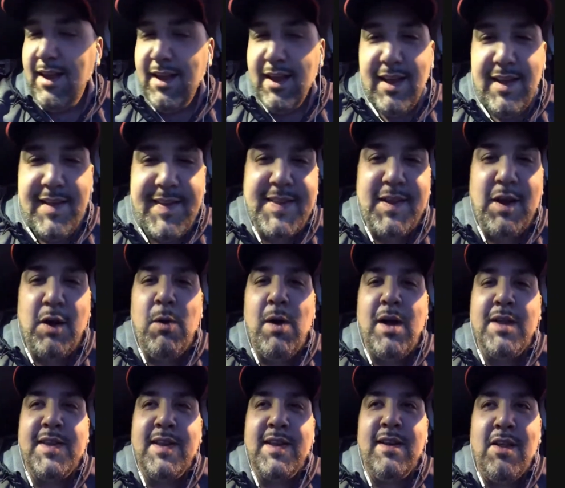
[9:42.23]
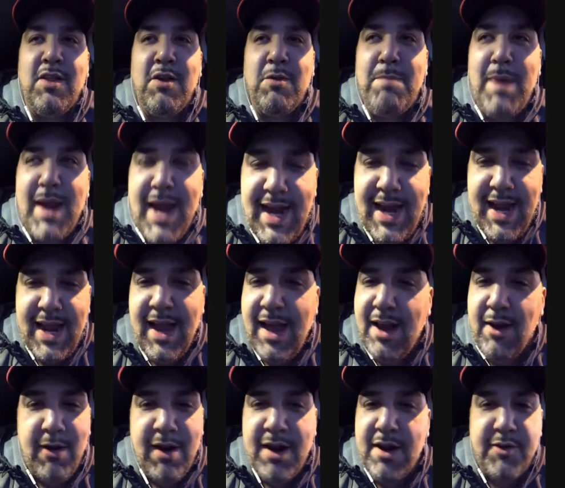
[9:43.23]
He still wants another beating. I
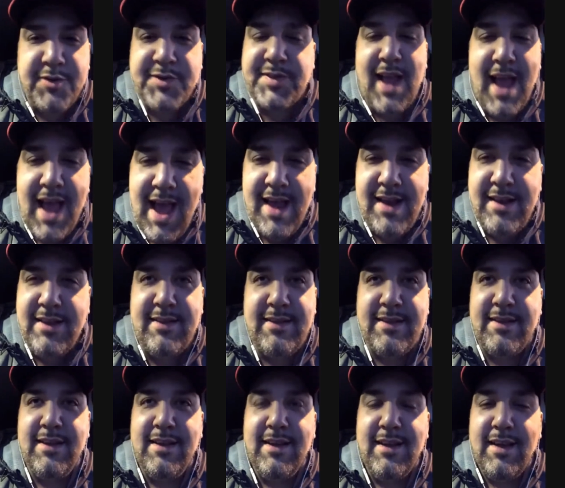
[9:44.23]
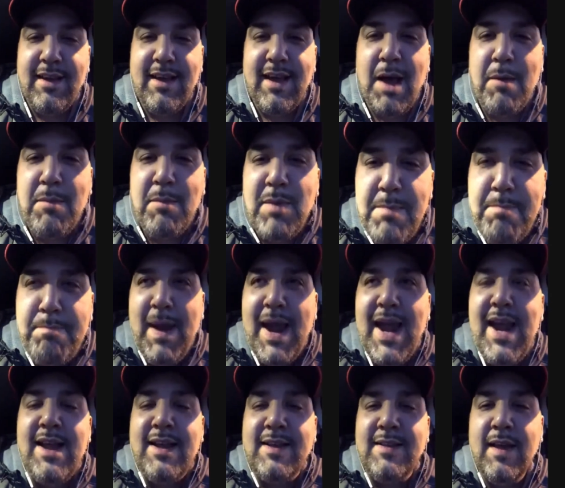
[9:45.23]
don't understand. How many
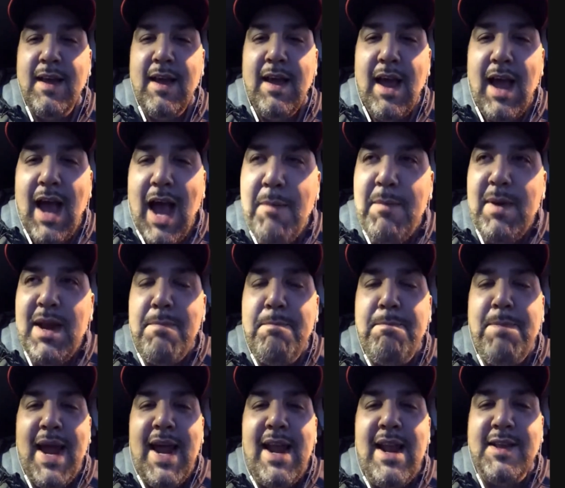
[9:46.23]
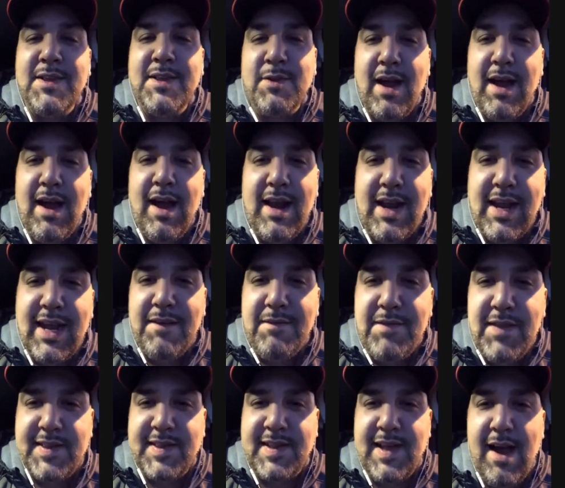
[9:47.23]
beatings do I got to give
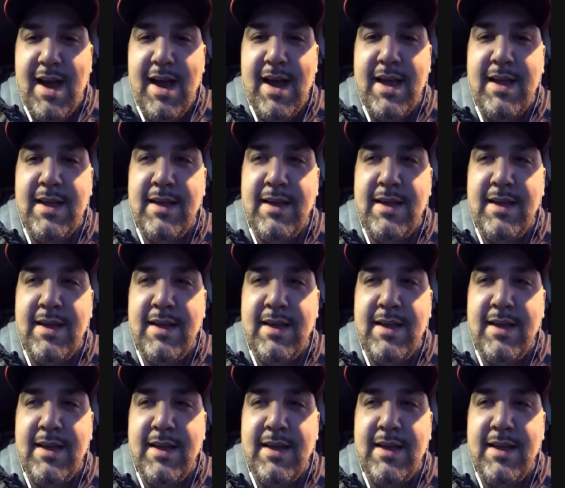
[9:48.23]
this guy?